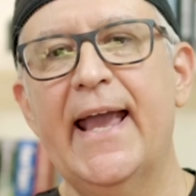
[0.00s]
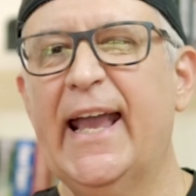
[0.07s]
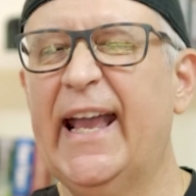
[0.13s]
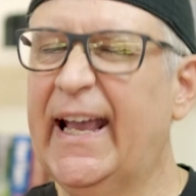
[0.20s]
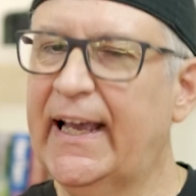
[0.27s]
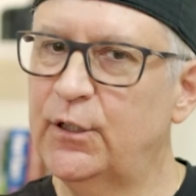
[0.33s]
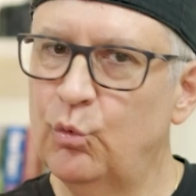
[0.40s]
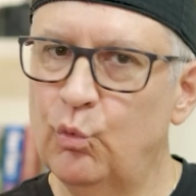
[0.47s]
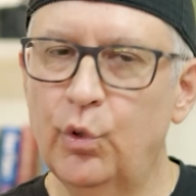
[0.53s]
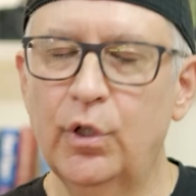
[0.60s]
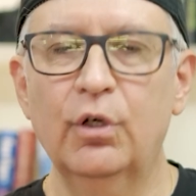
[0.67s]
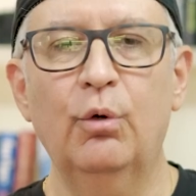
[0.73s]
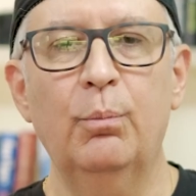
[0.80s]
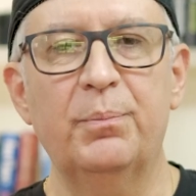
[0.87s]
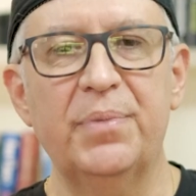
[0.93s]
and
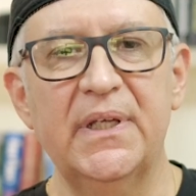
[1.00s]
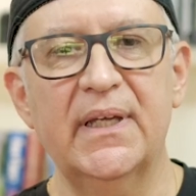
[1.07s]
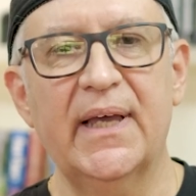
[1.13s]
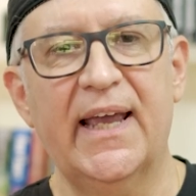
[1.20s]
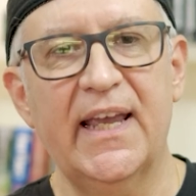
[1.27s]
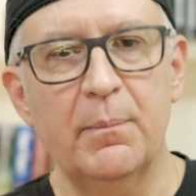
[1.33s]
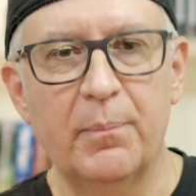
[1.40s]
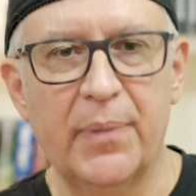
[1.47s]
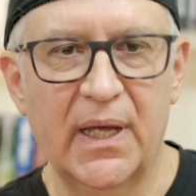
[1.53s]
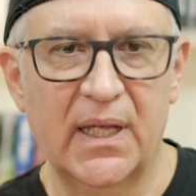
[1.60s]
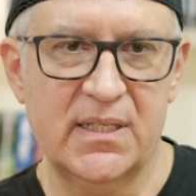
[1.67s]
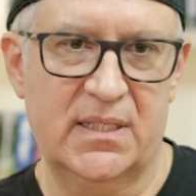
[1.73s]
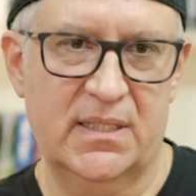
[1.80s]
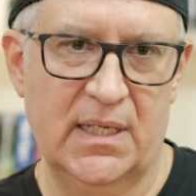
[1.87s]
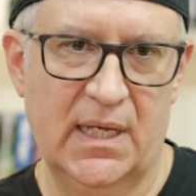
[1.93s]
will be a
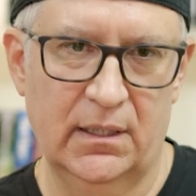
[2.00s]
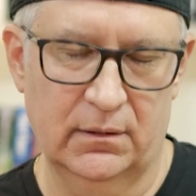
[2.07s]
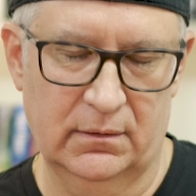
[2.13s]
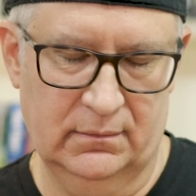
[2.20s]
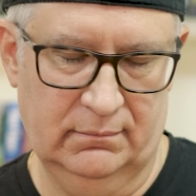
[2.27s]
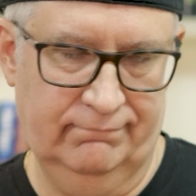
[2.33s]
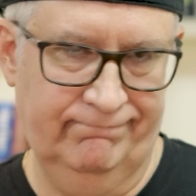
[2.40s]
bestseller.